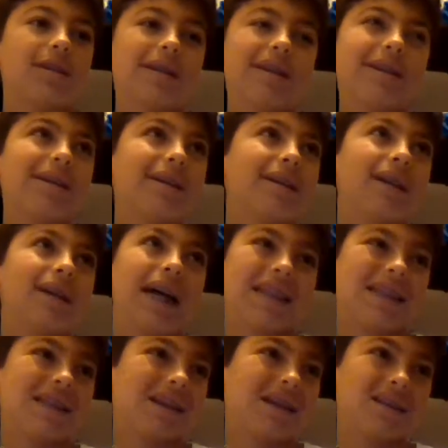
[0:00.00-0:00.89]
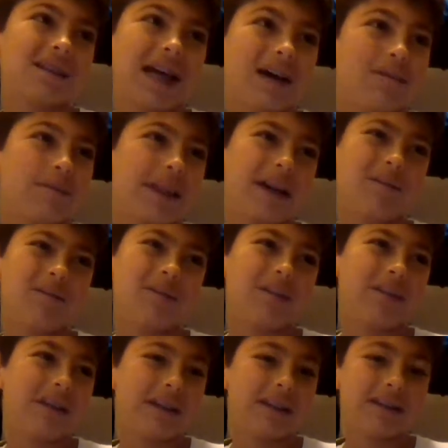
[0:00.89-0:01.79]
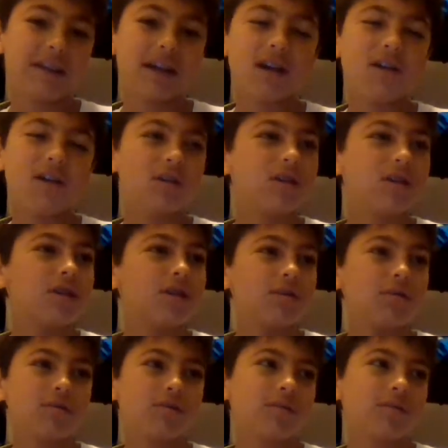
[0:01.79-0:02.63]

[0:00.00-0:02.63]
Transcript: And I think that one like did good too.